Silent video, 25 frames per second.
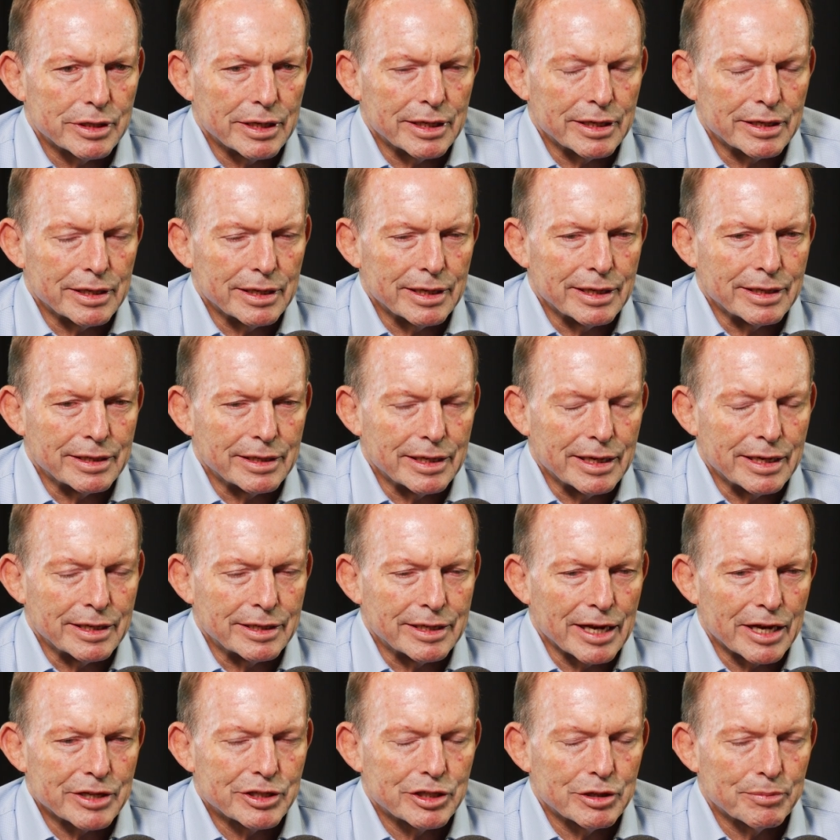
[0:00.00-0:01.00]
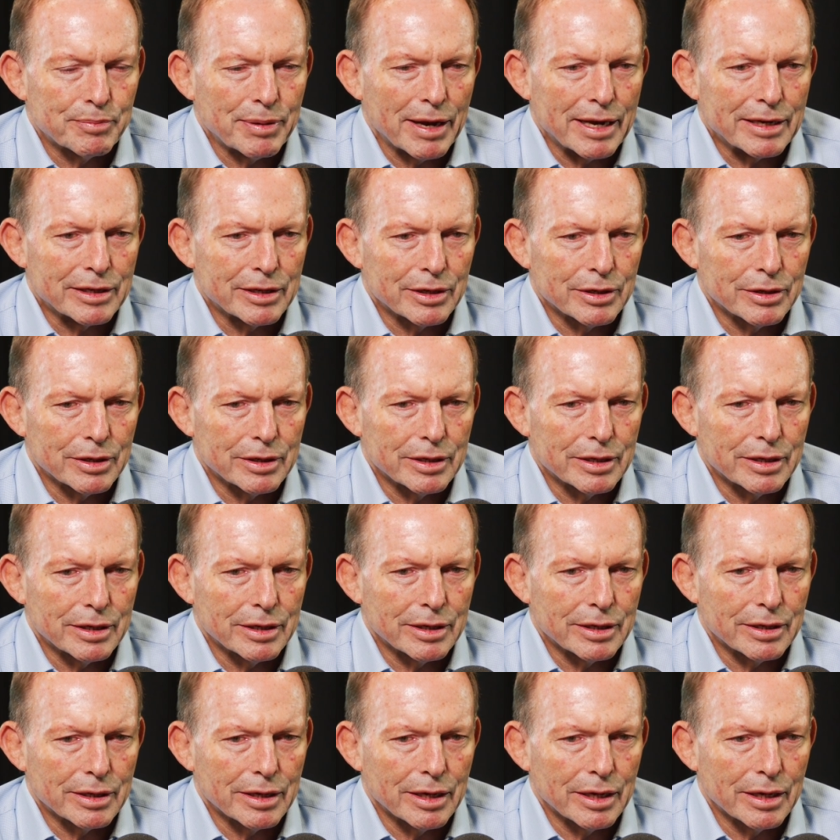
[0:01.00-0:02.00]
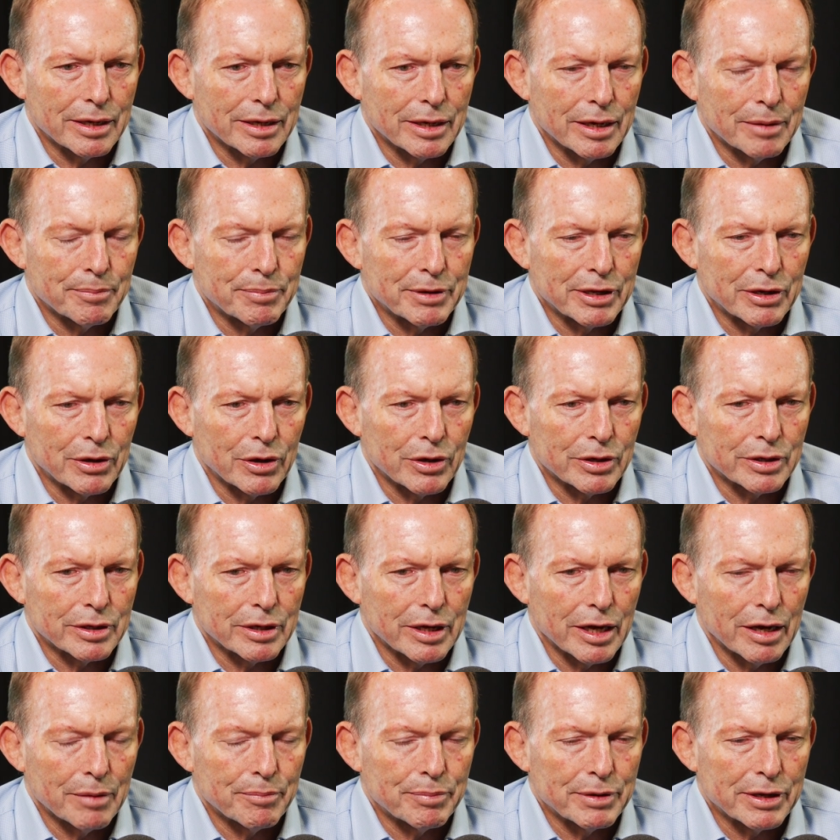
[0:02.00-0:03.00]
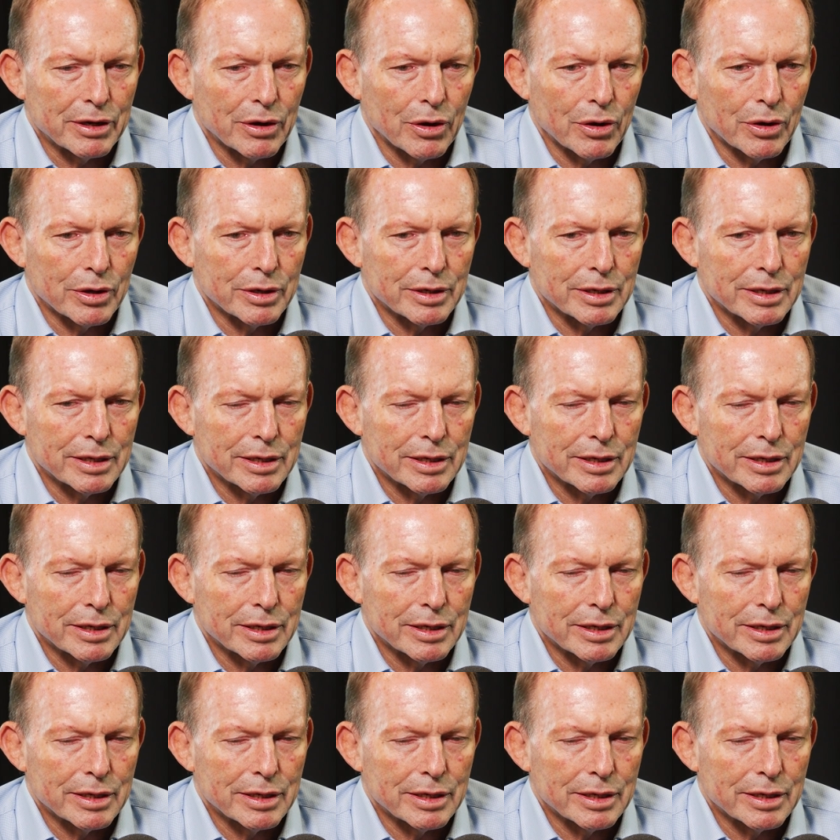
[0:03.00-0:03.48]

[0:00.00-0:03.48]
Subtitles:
it does depend a bit on